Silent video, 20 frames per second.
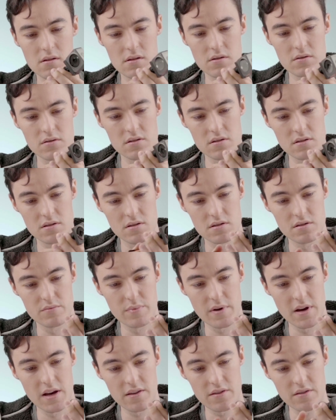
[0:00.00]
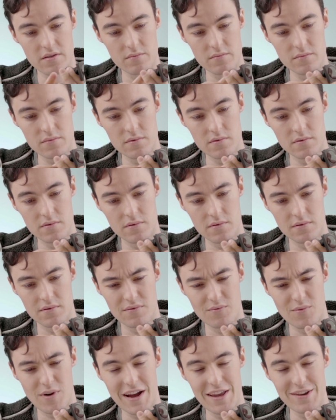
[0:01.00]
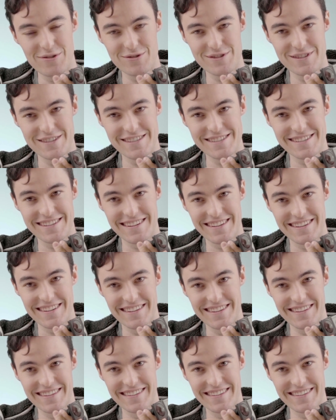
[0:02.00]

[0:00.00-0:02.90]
Your sister's bathroom. Why your sister?